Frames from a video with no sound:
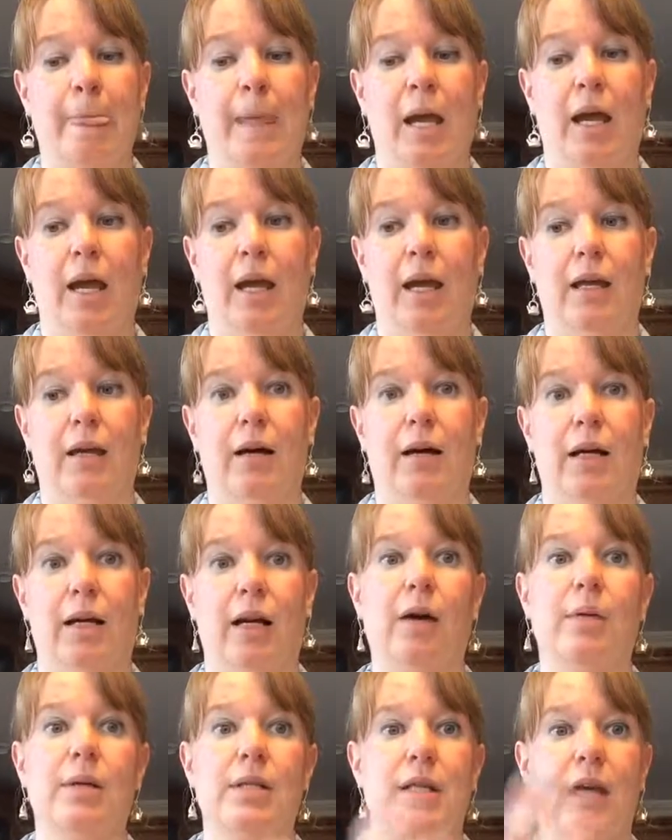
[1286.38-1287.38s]
and I'd
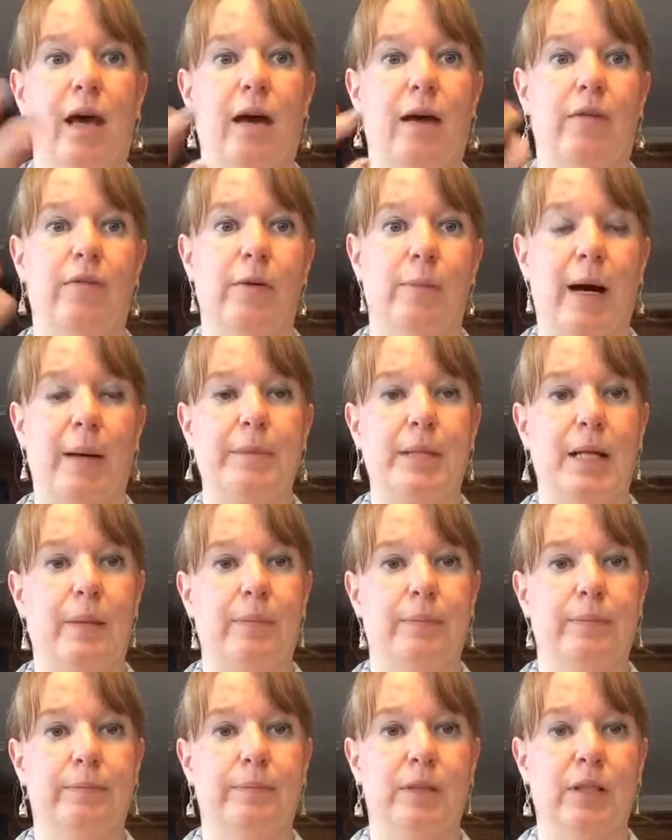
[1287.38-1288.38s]
always have a pop
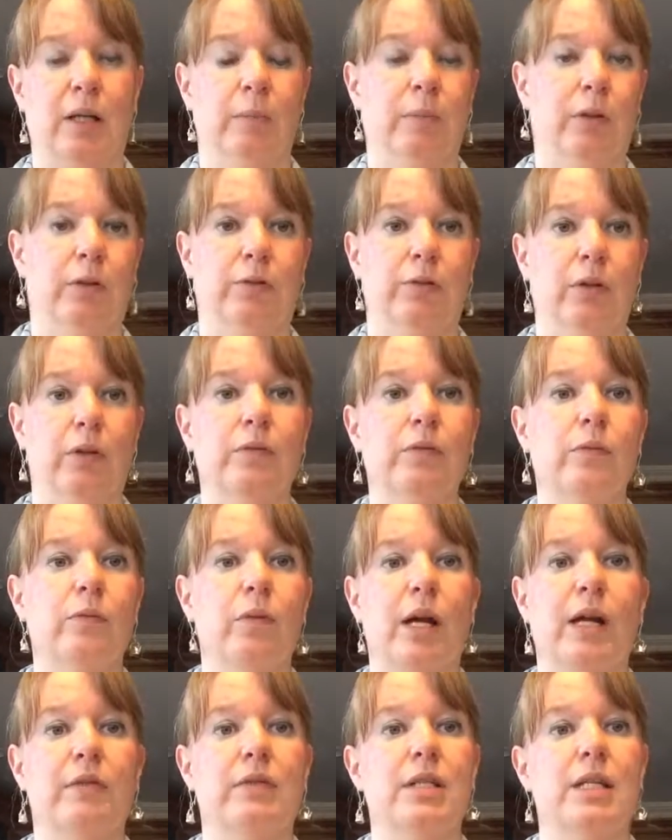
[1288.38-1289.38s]
top tumbler full of
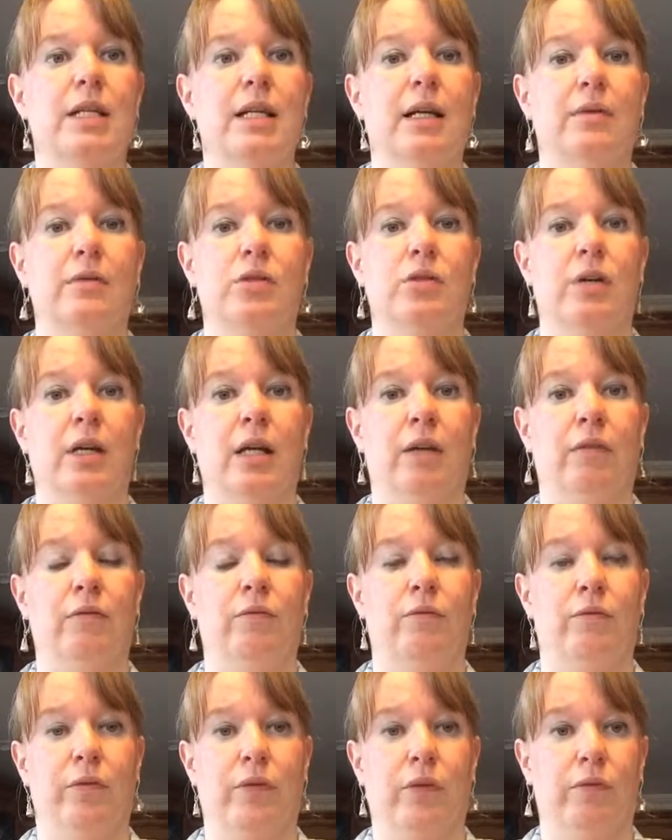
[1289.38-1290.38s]
whatever tea I was
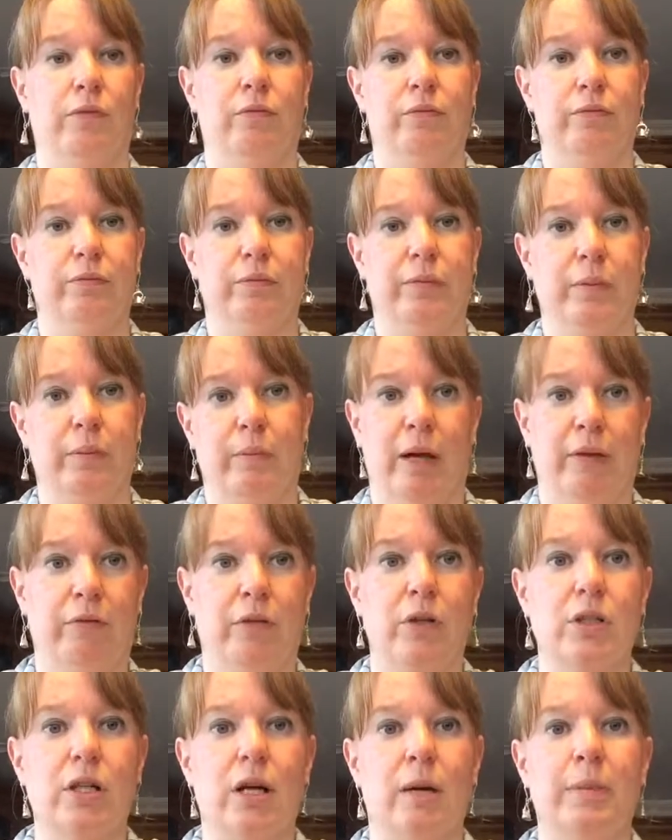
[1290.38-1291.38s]
drinking for my
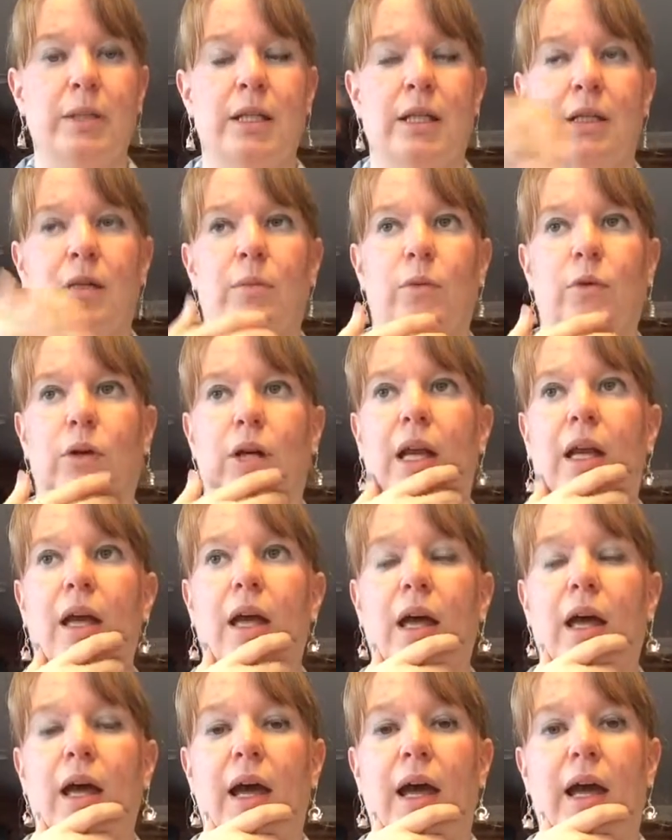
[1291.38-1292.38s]
first cup of tea in the morning.
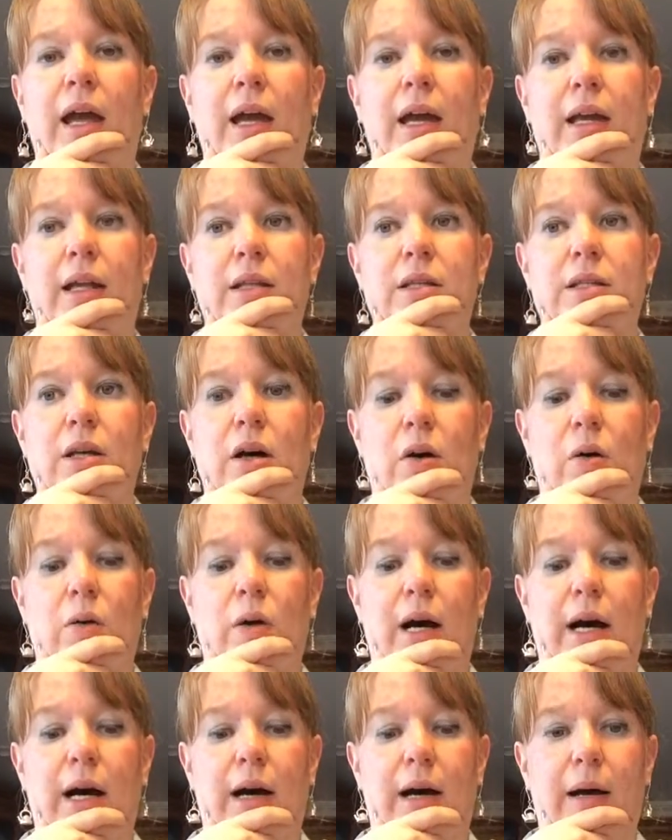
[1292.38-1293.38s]
And
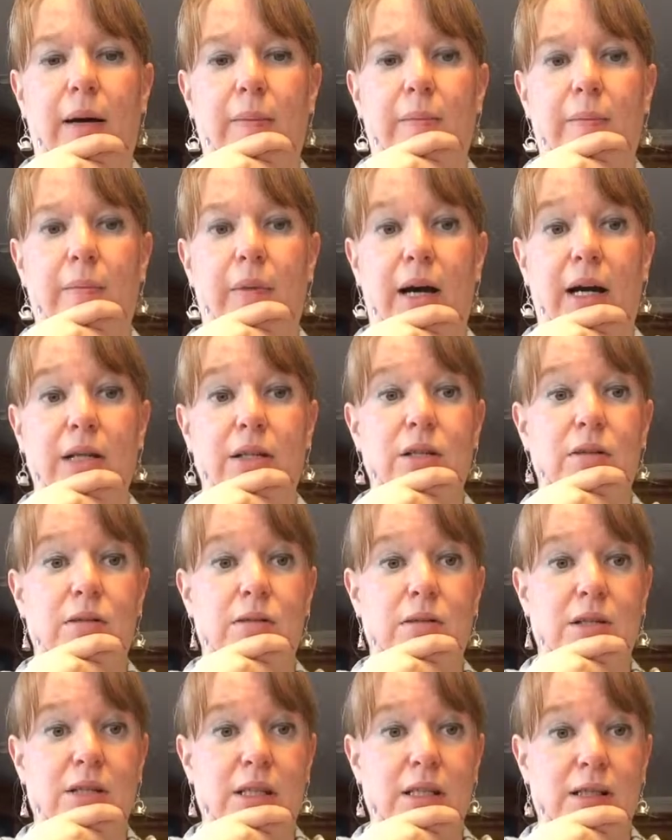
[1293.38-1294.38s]
so um, I'd
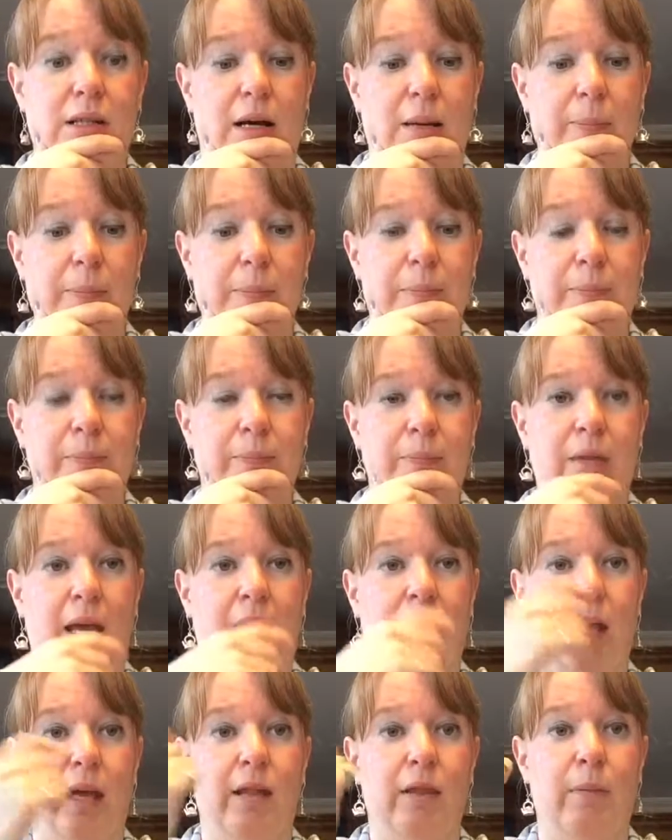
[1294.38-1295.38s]
use this cup
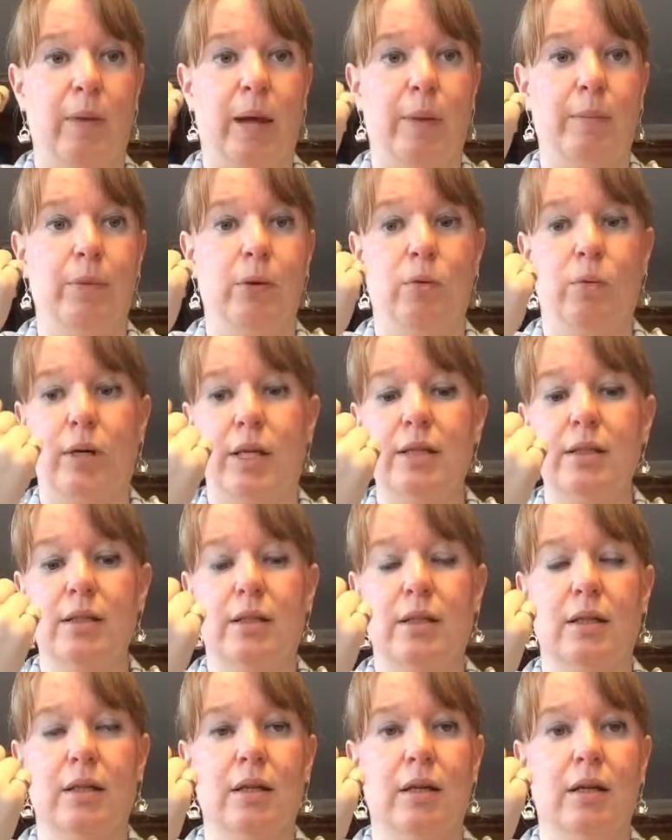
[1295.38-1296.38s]
and the bamboo whisk,